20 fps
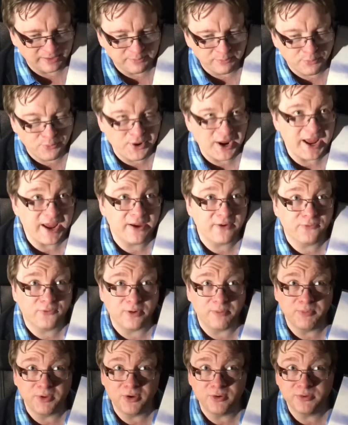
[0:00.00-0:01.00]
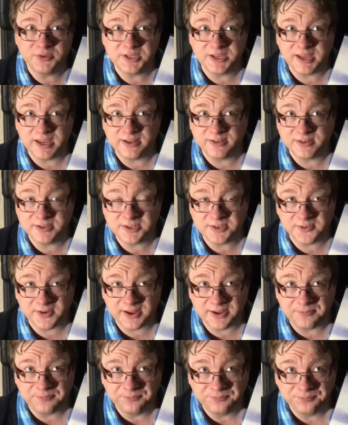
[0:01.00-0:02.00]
break from music industry.